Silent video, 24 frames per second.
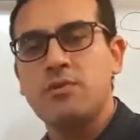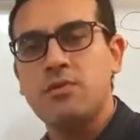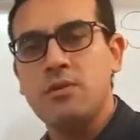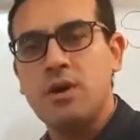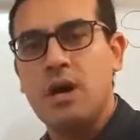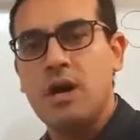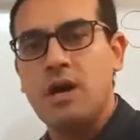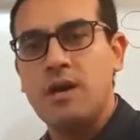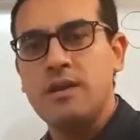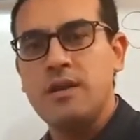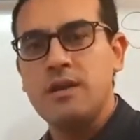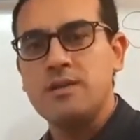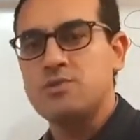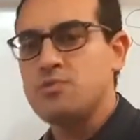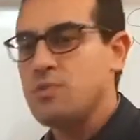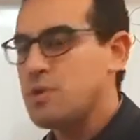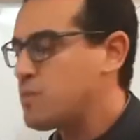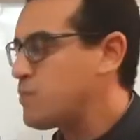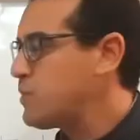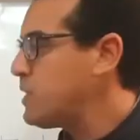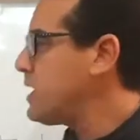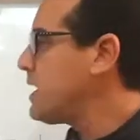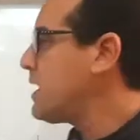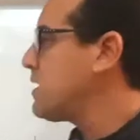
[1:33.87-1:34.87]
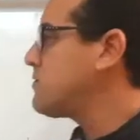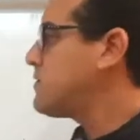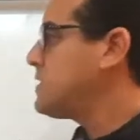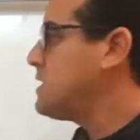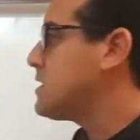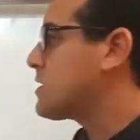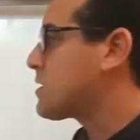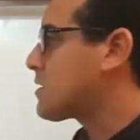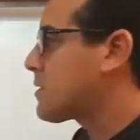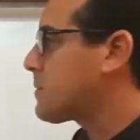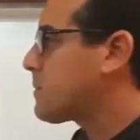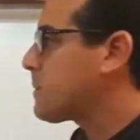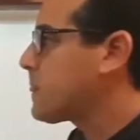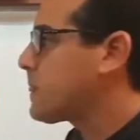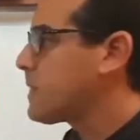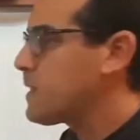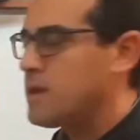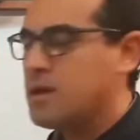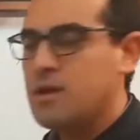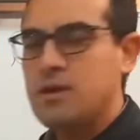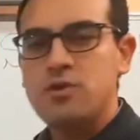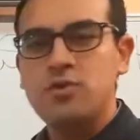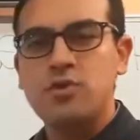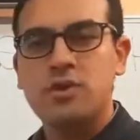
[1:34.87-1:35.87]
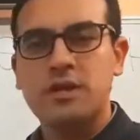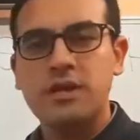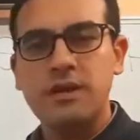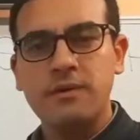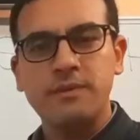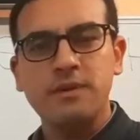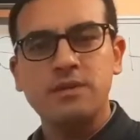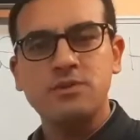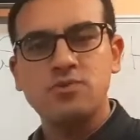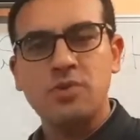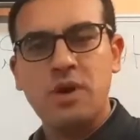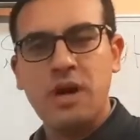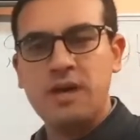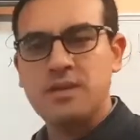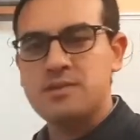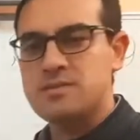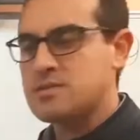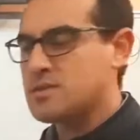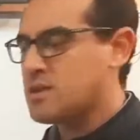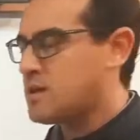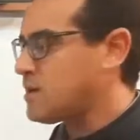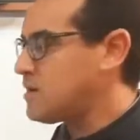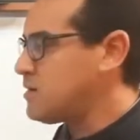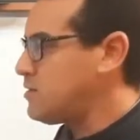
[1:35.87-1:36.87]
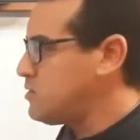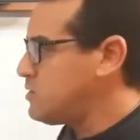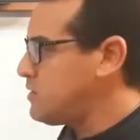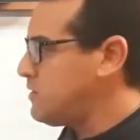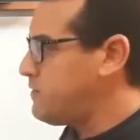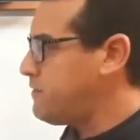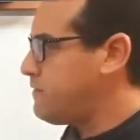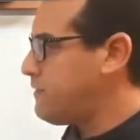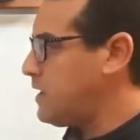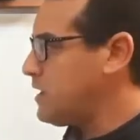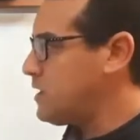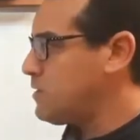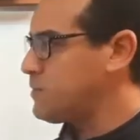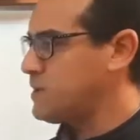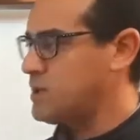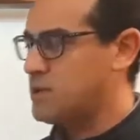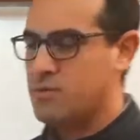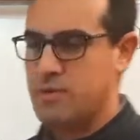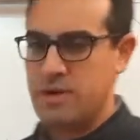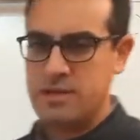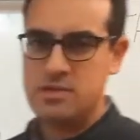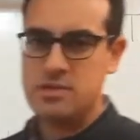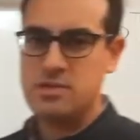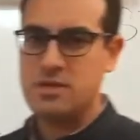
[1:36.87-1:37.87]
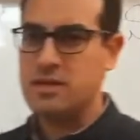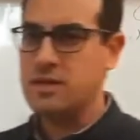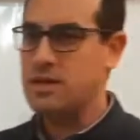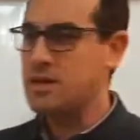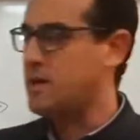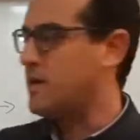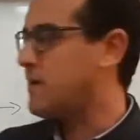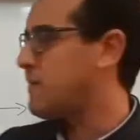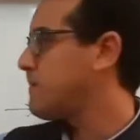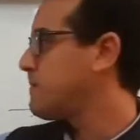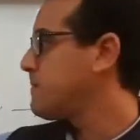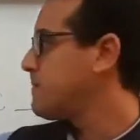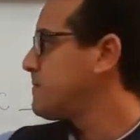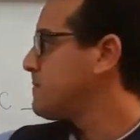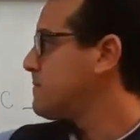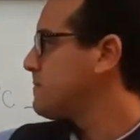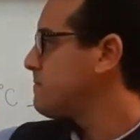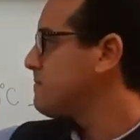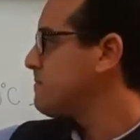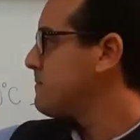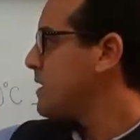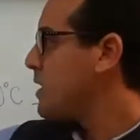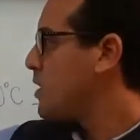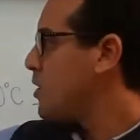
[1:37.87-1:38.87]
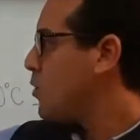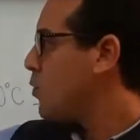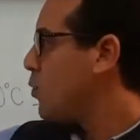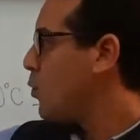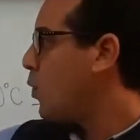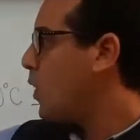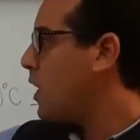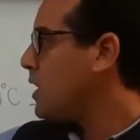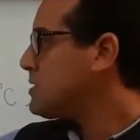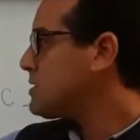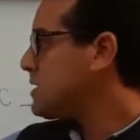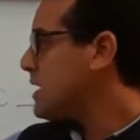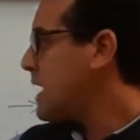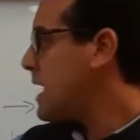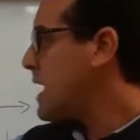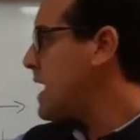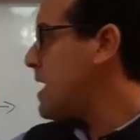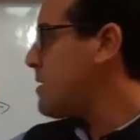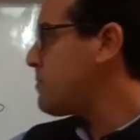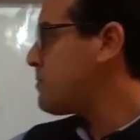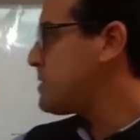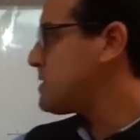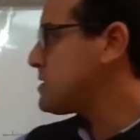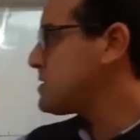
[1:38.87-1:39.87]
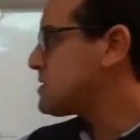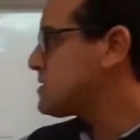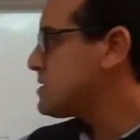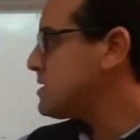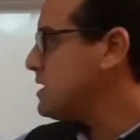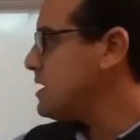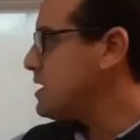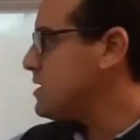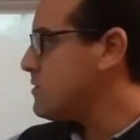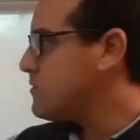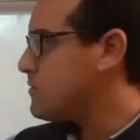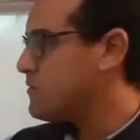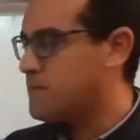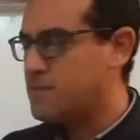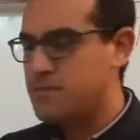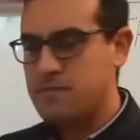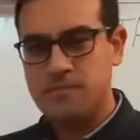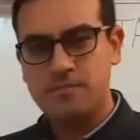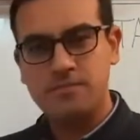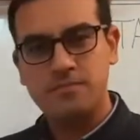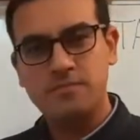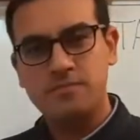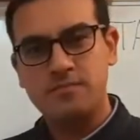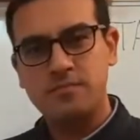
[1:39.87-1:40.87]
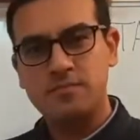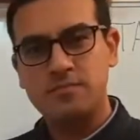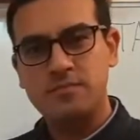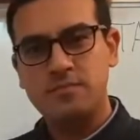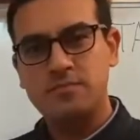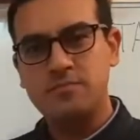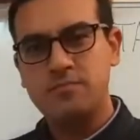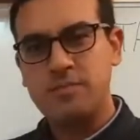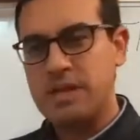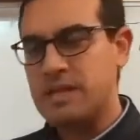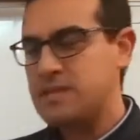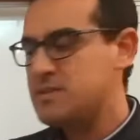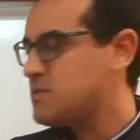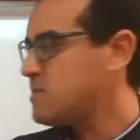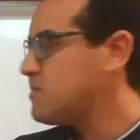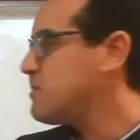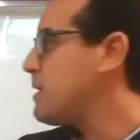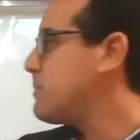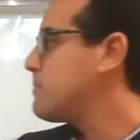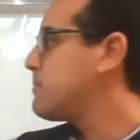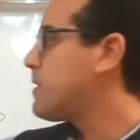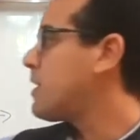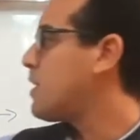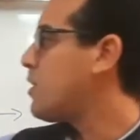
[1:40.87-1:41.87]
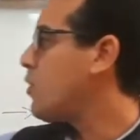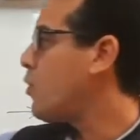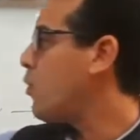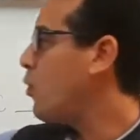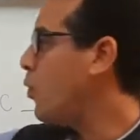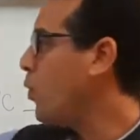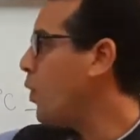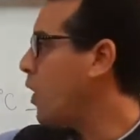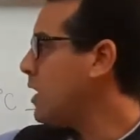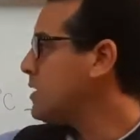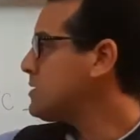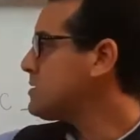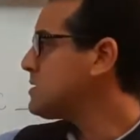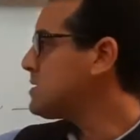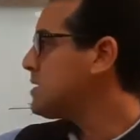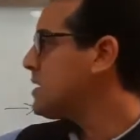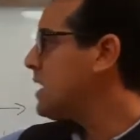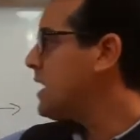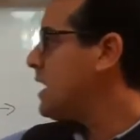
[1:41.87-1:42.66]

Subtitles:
you are. That's what we have here. You're going to answer the following question here. What happens if? Please remember, what